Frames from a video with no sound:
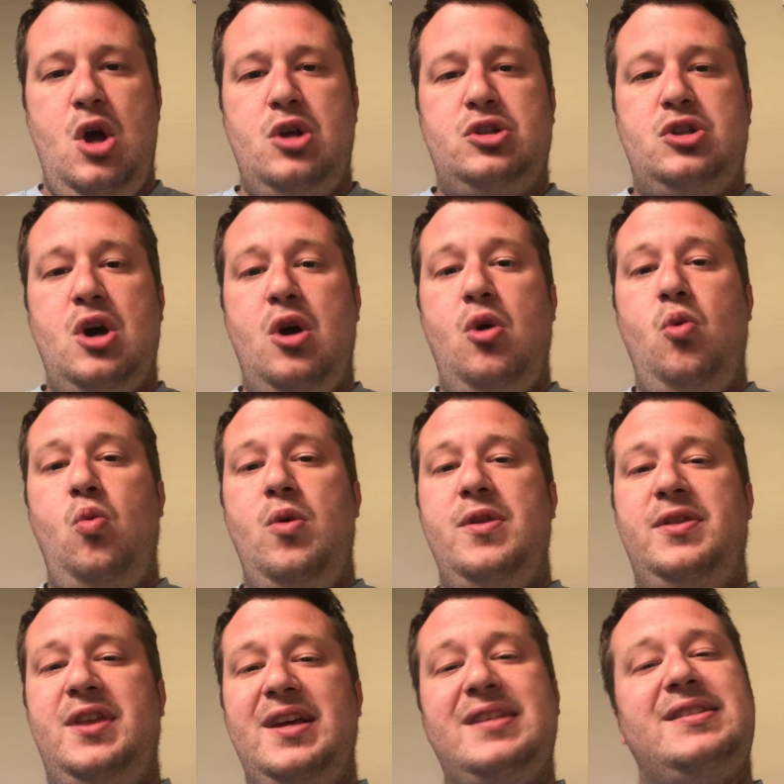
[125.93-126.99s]
So
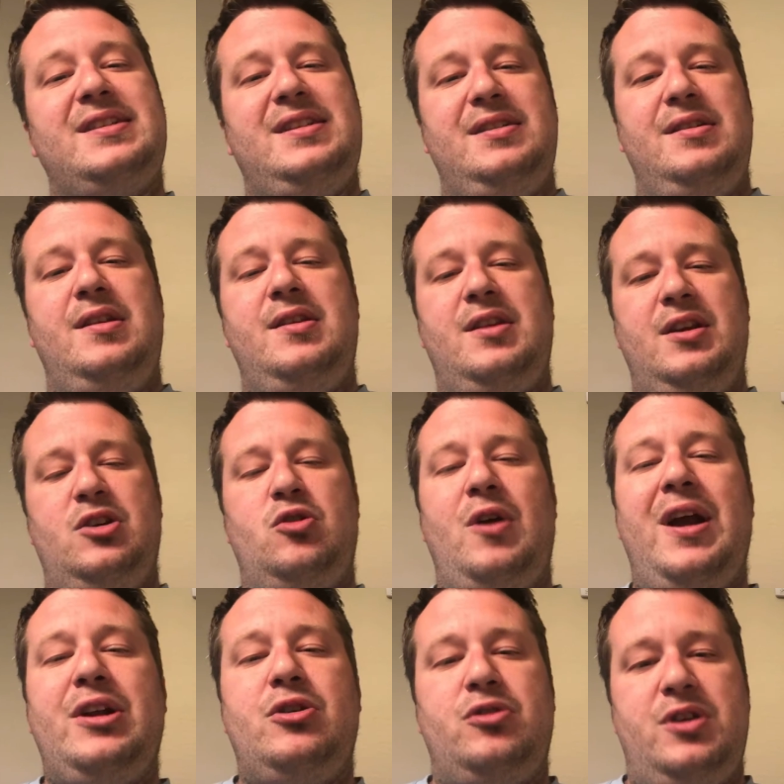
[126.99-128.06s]
the
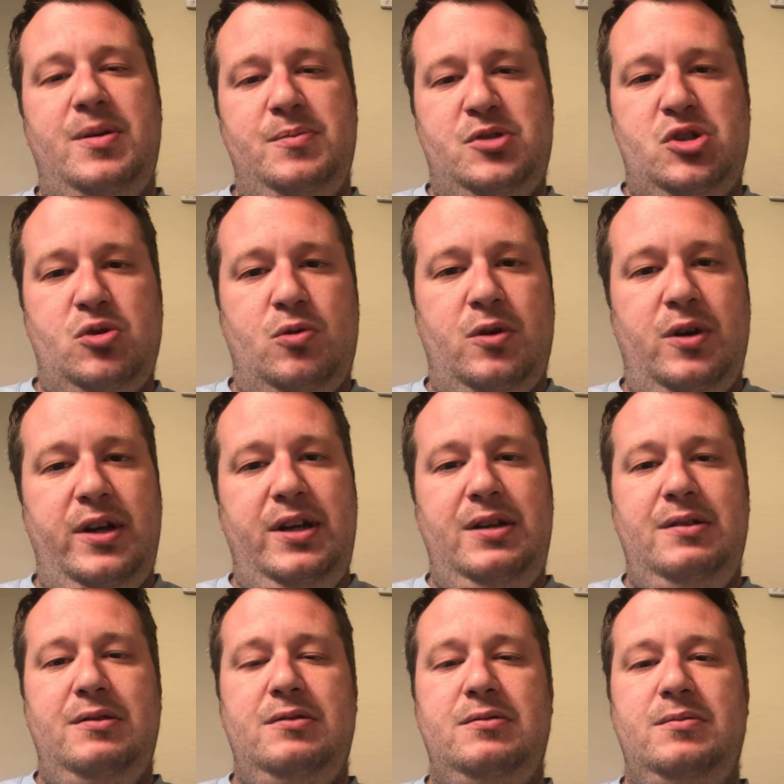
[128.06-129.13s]
director Tim Story
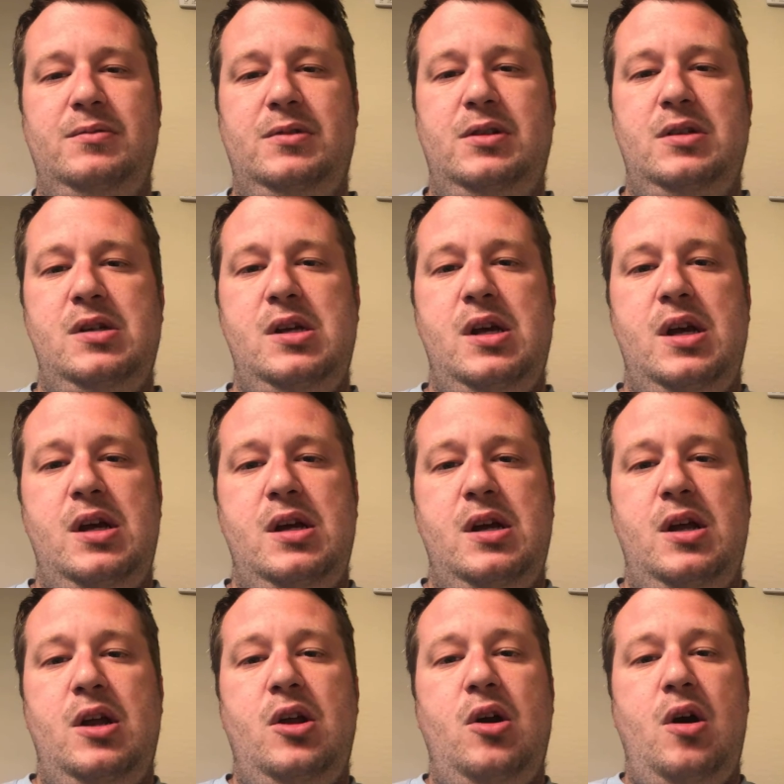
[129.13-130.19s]

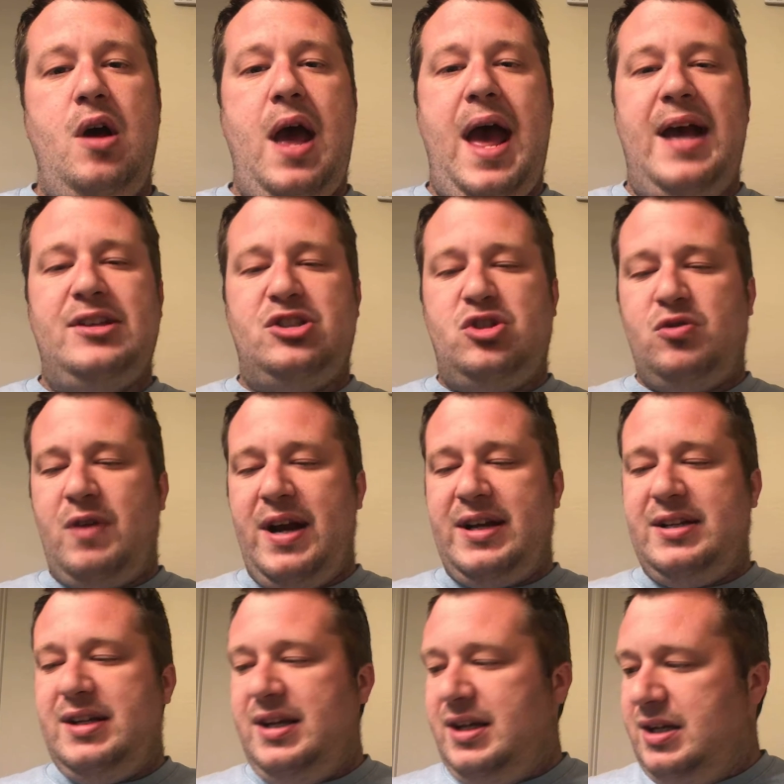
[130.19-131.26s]
has
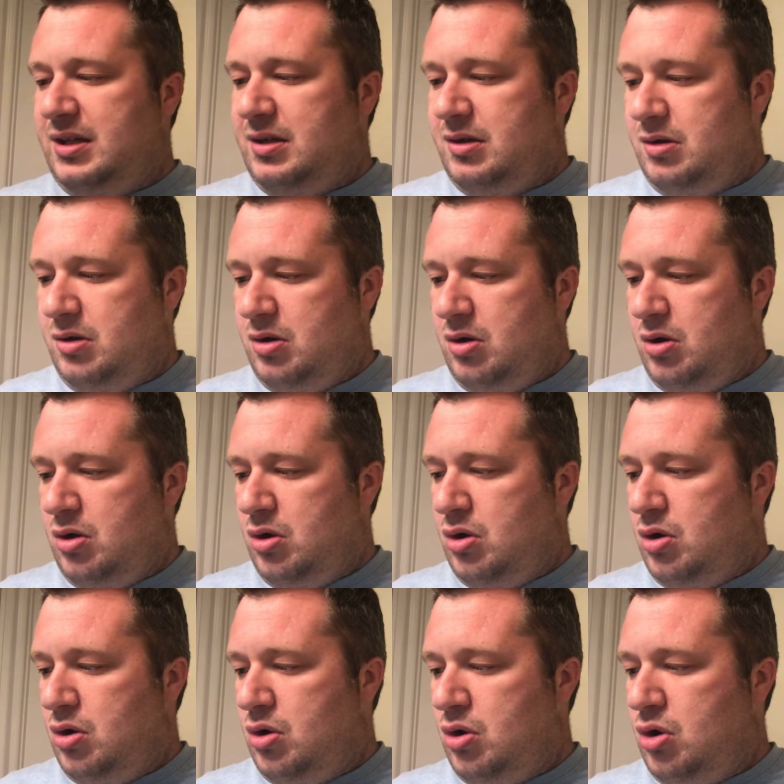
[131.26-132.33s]
directed
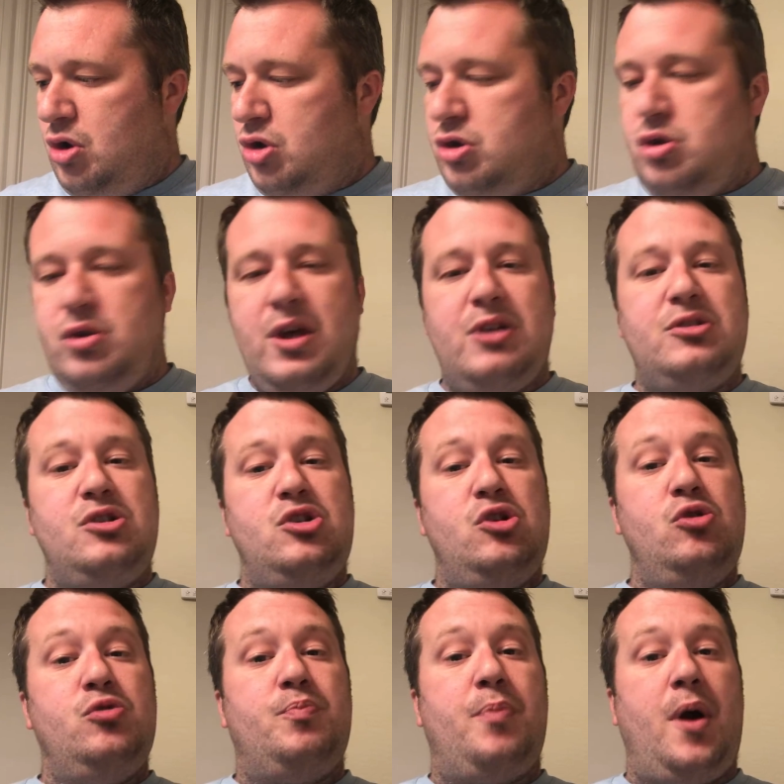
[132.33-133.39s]

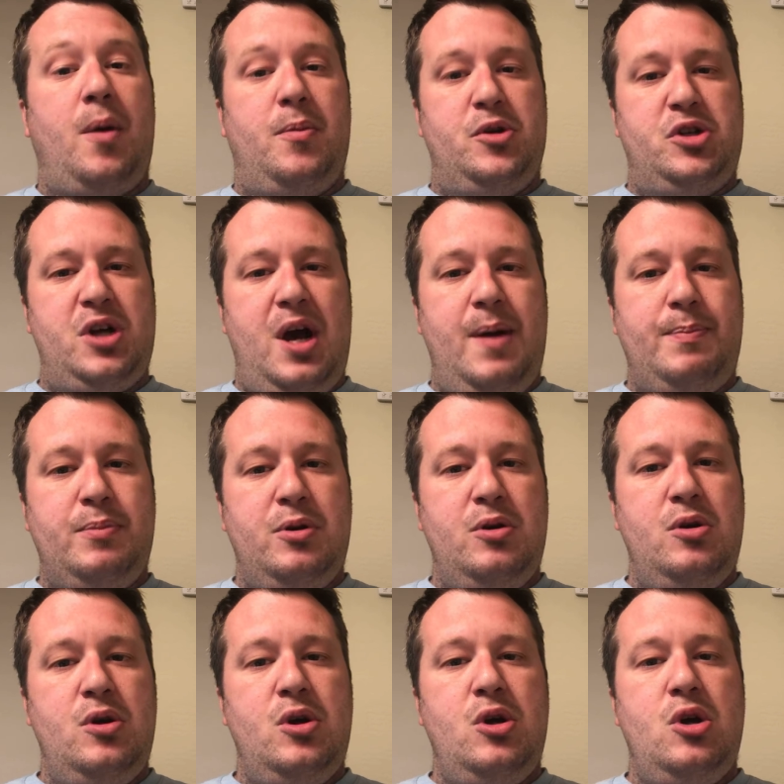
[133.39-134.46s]
2002's Barbershop,
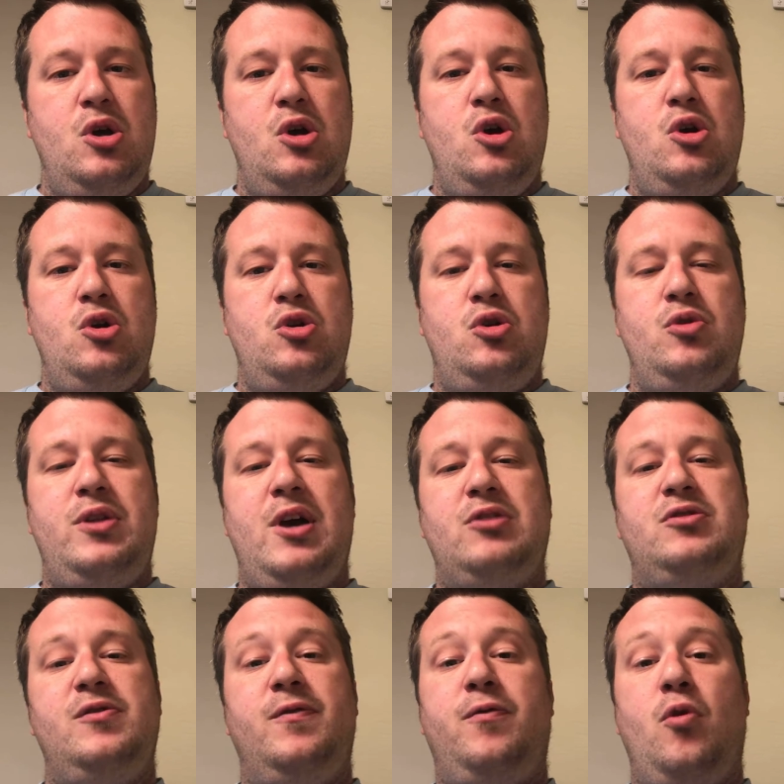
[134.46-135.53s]

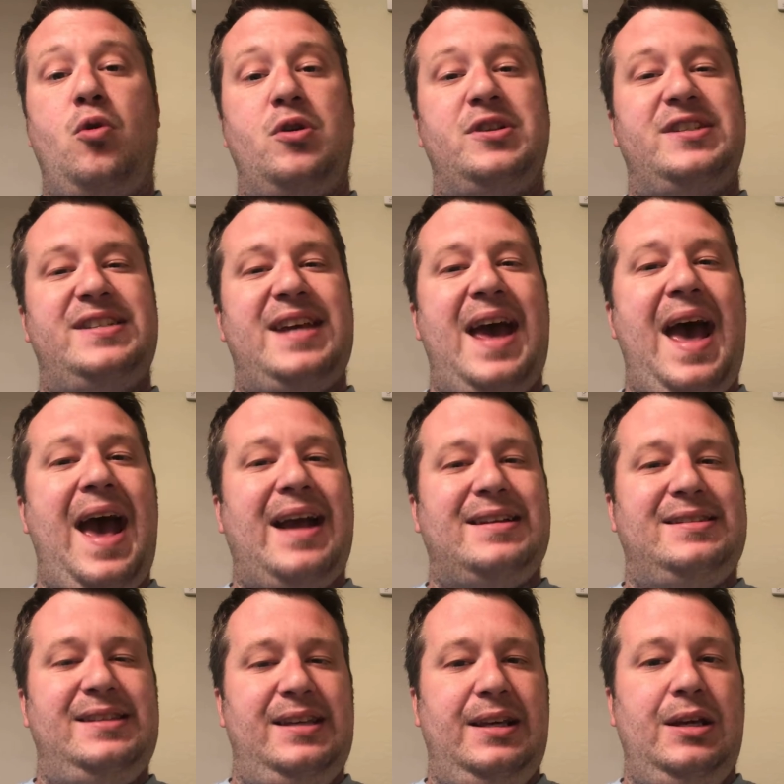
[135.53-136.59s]
2004's
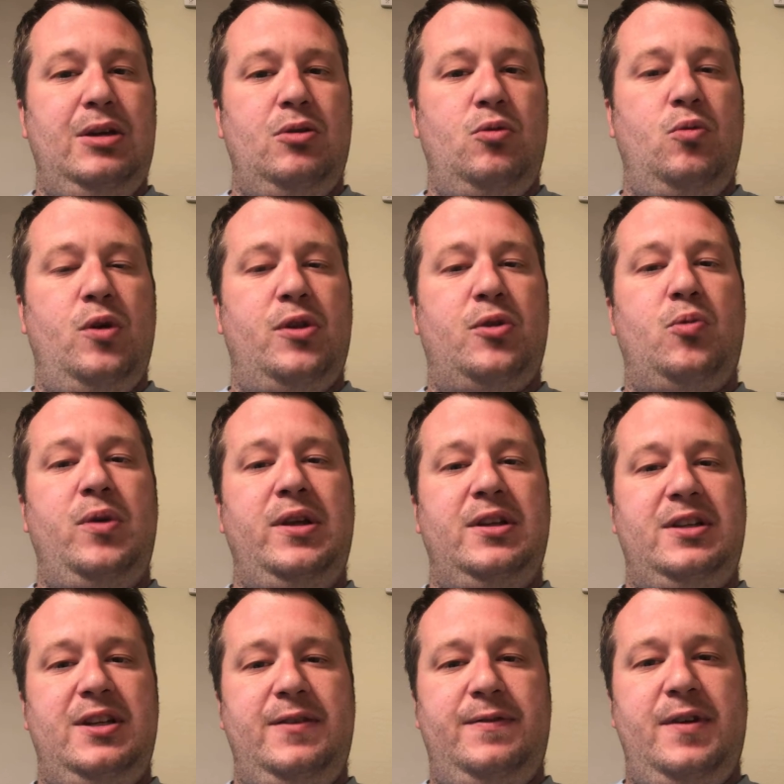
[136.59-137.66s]
Taxi with Queen
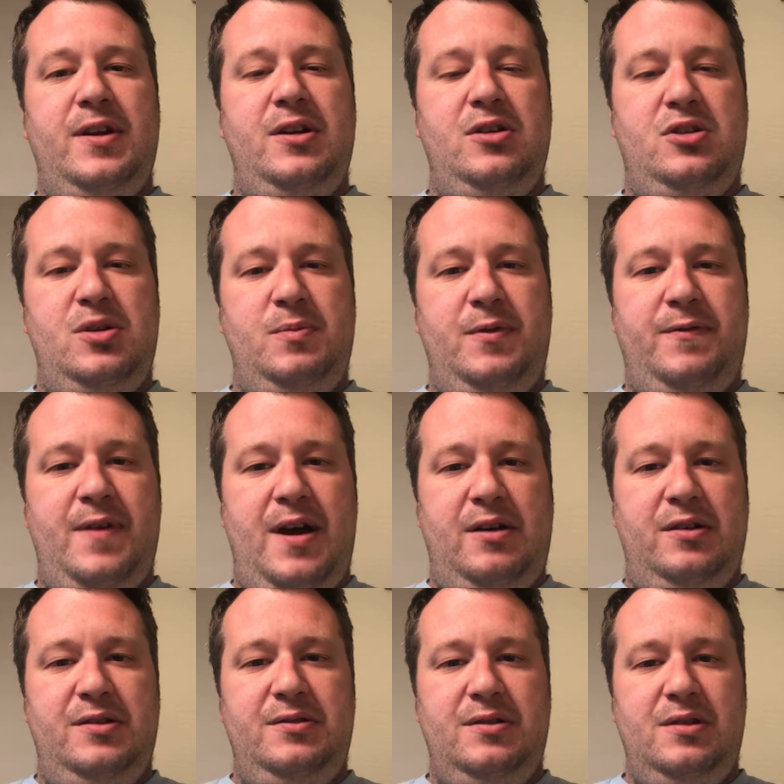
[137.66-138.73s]
Latifah and Jimmy
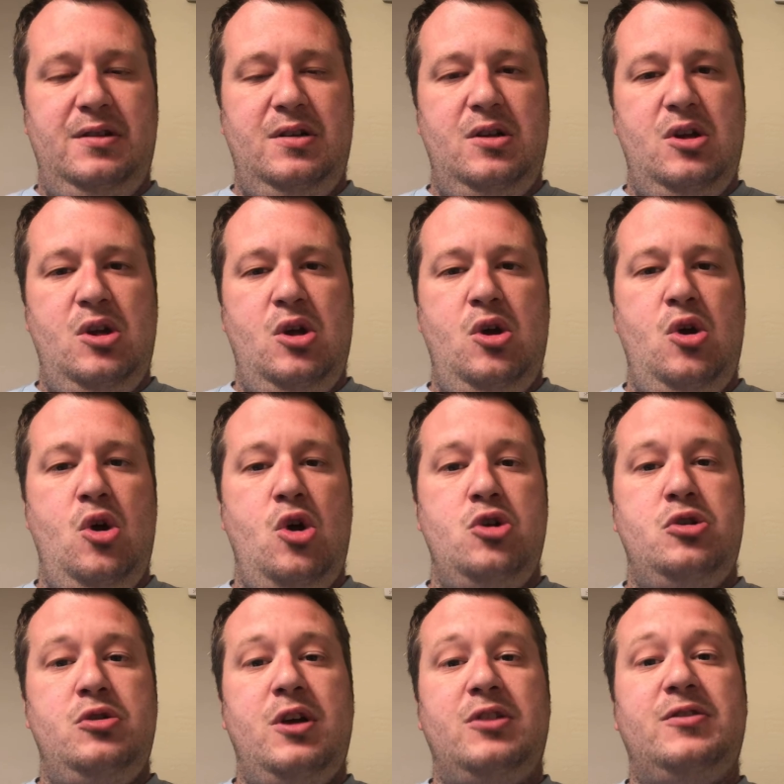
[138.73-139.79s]
Fallon,
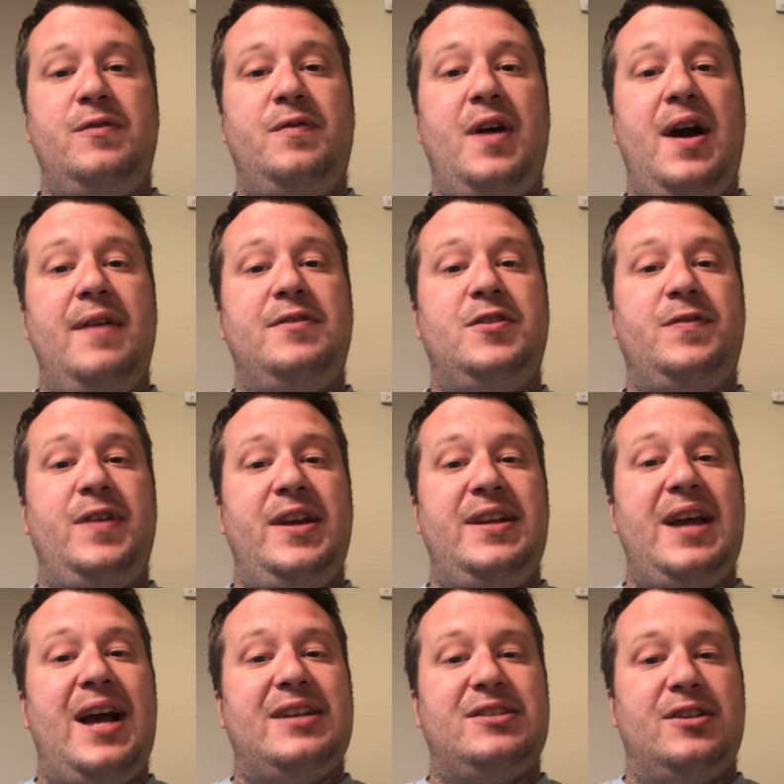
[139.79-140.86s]
2005's
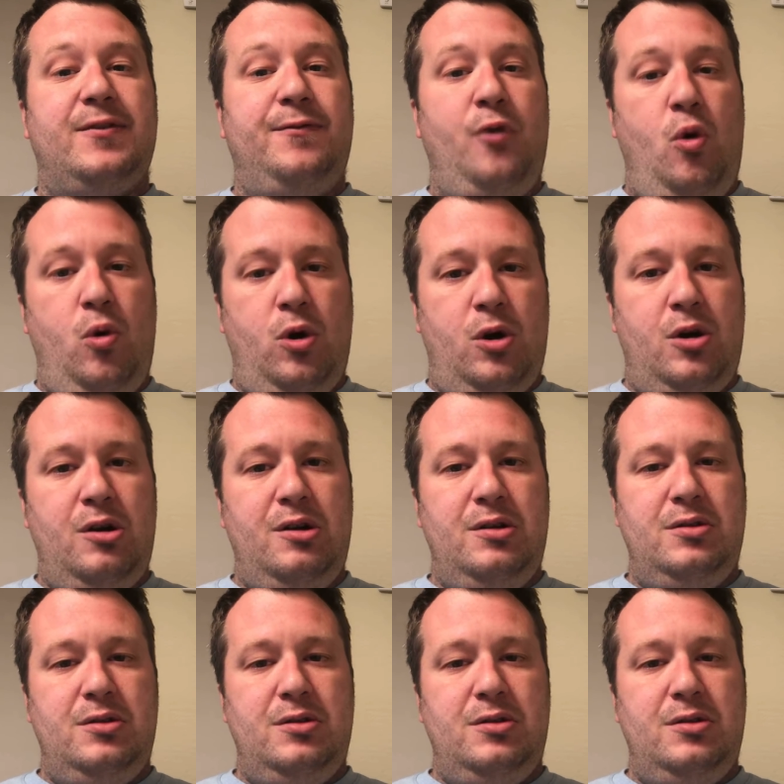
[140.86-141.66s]
Fantastic Four,